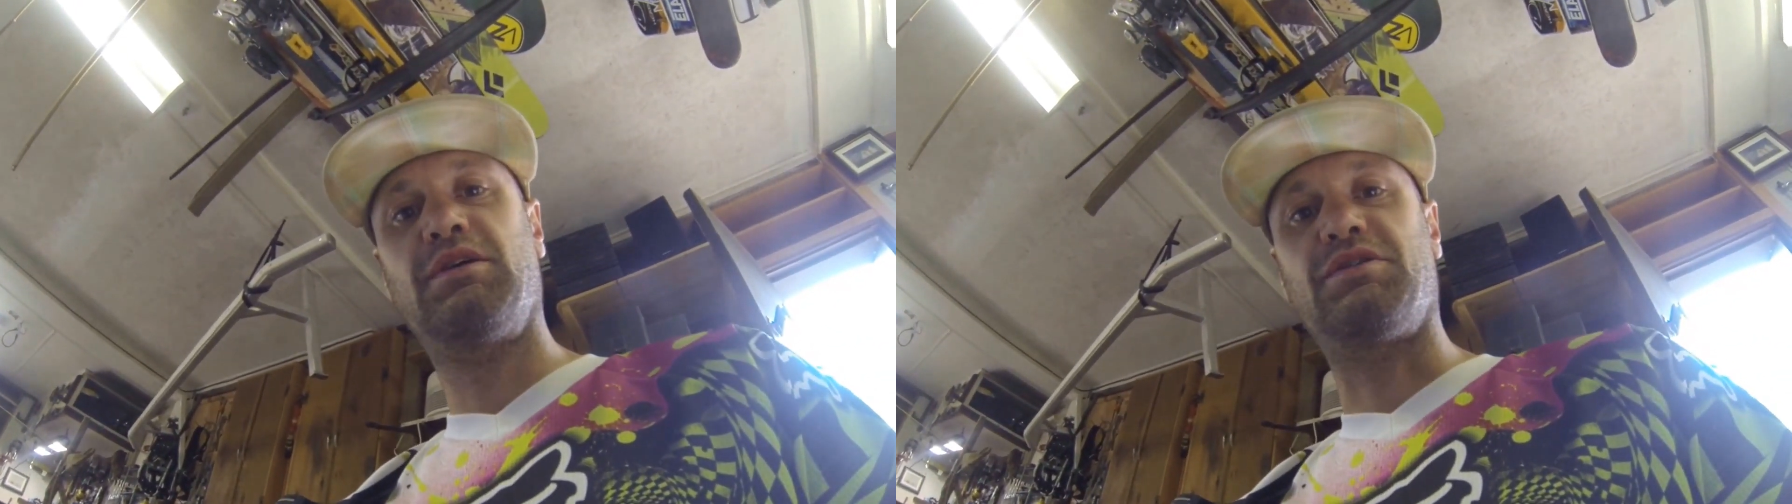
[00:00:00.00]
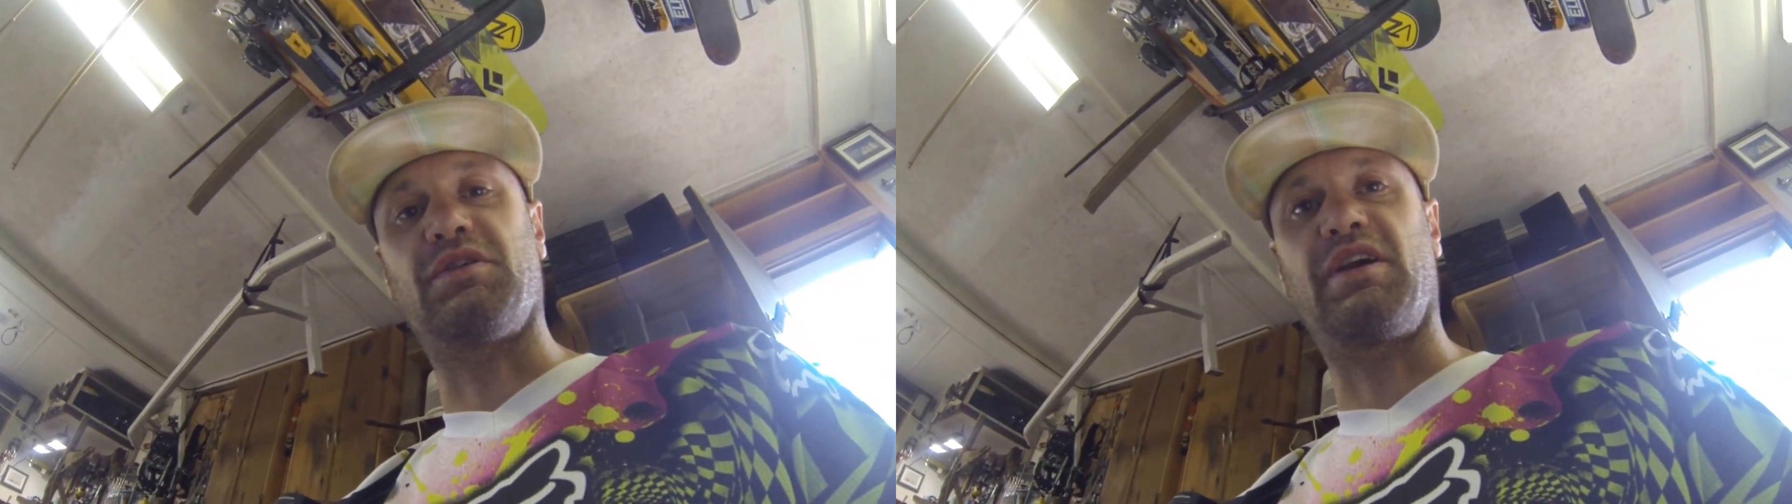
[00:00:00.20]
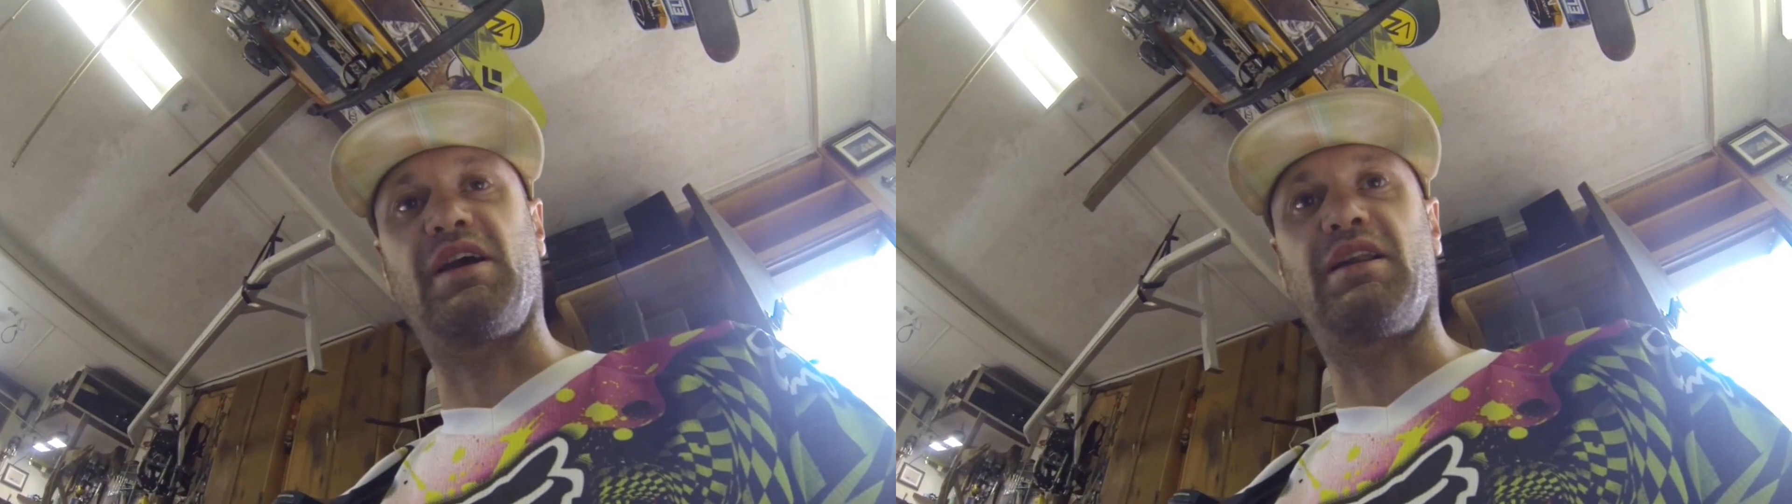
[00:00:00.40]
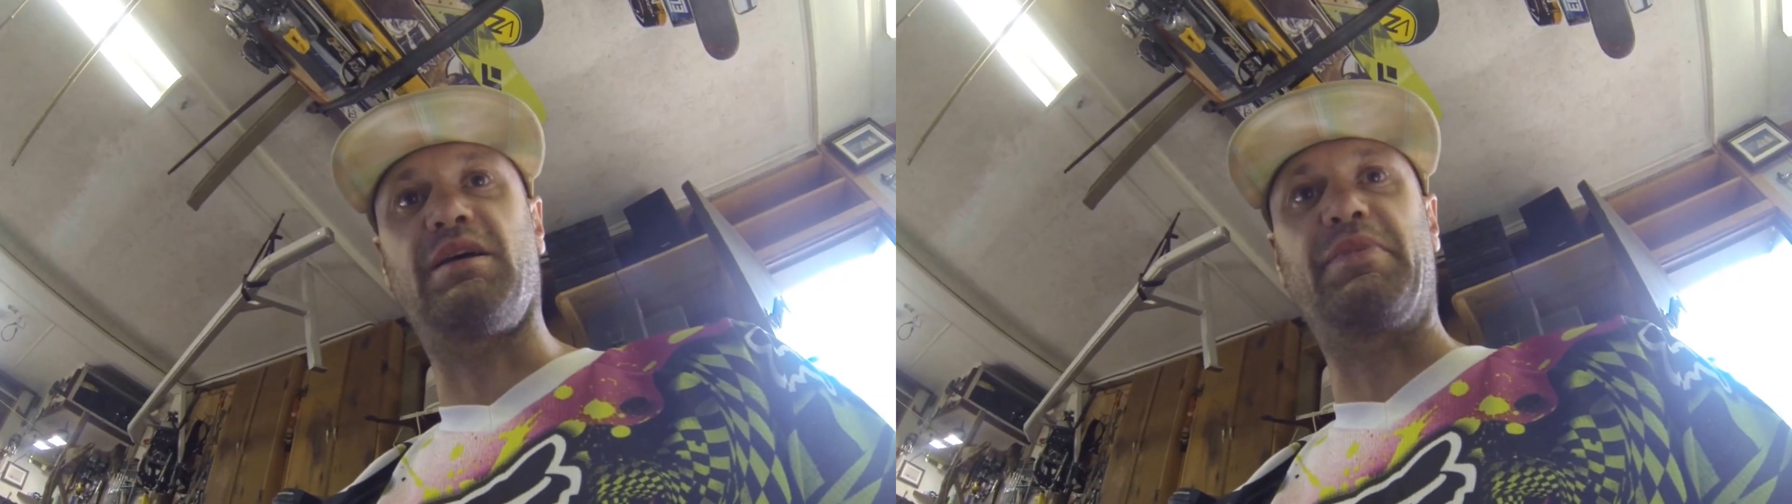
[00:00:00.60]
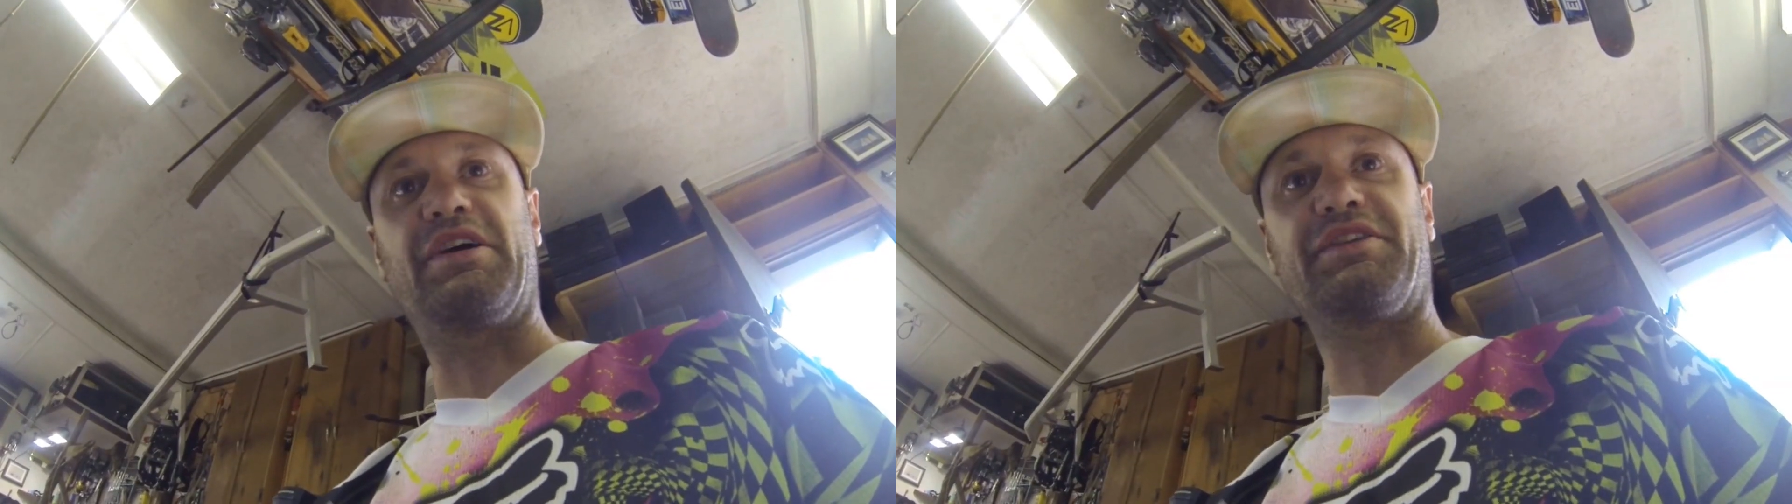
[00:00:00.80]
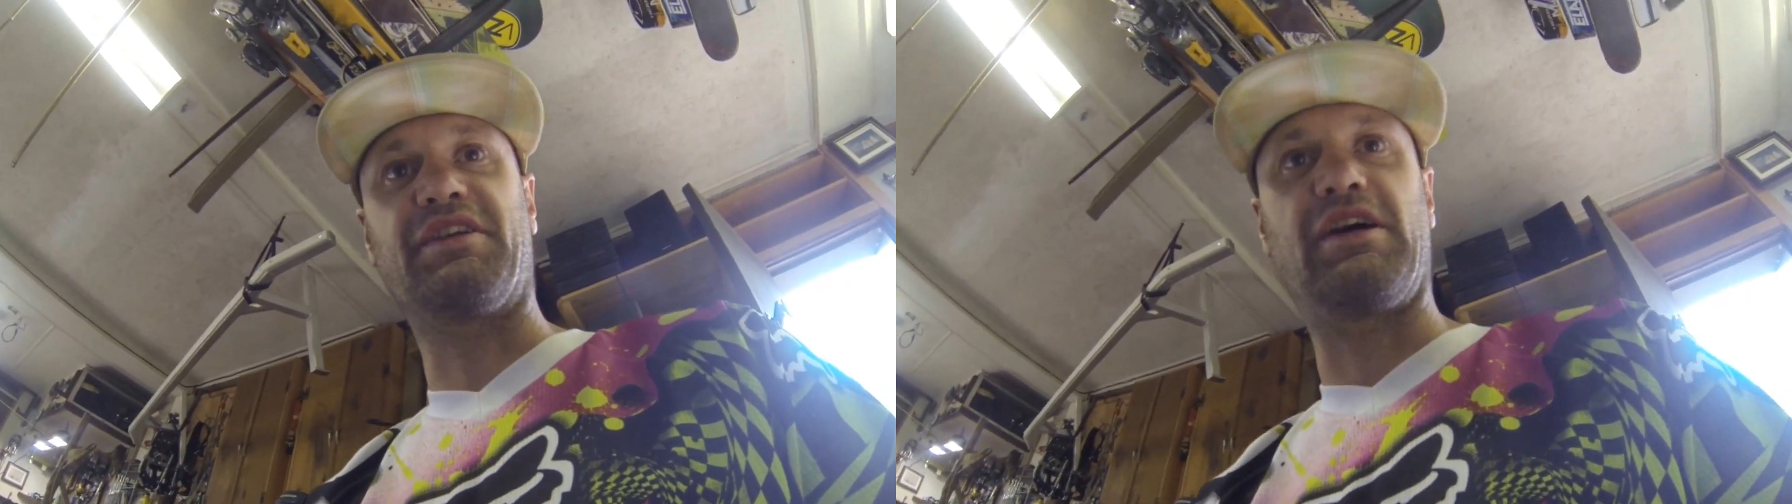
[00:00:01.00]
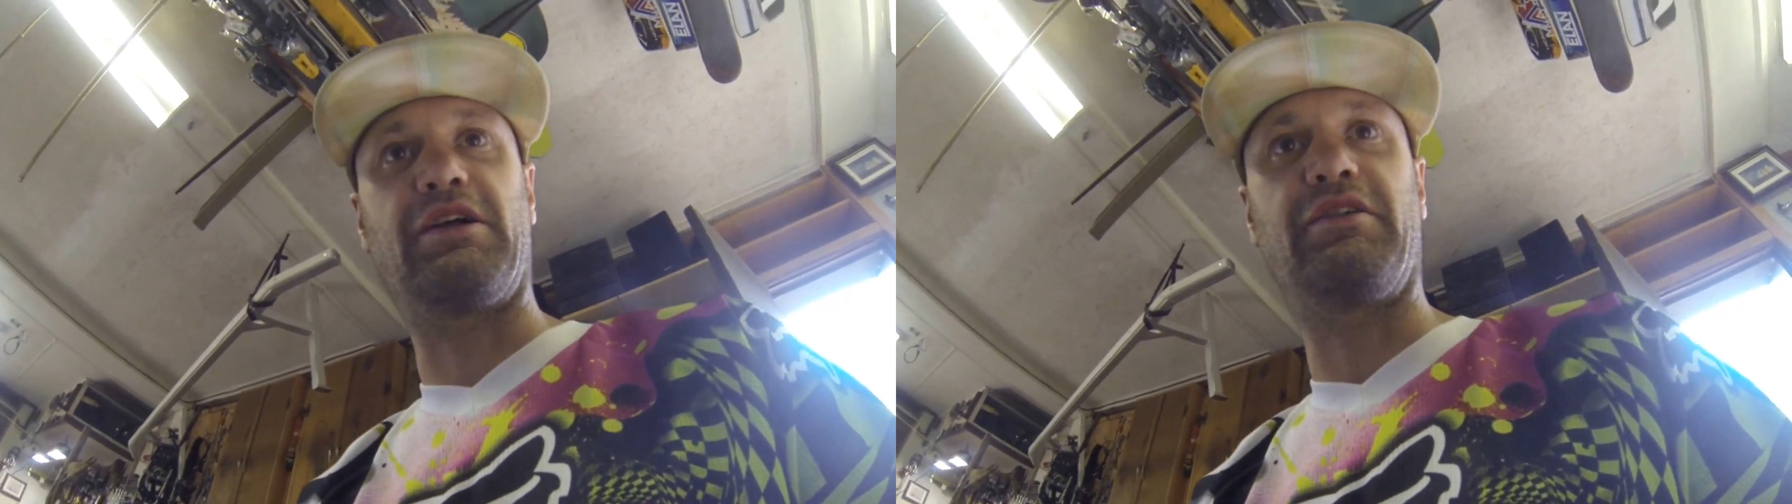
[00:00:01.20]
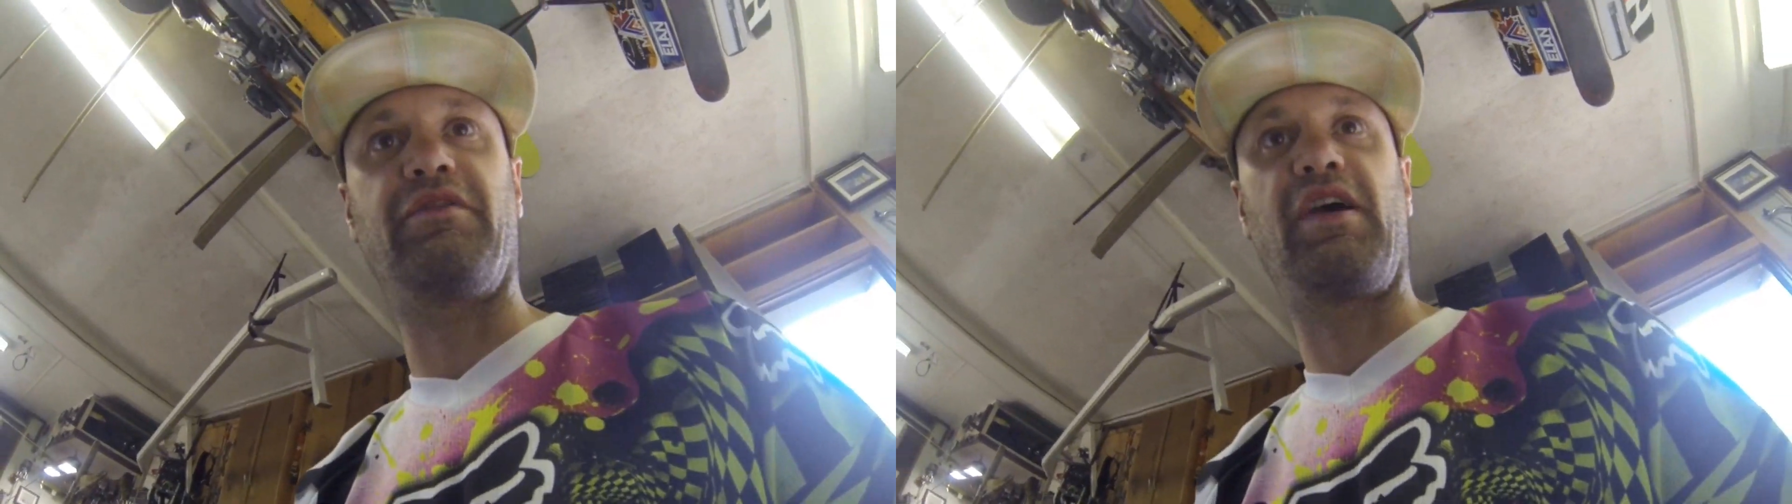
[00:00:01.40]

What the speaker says: So again, I built it out of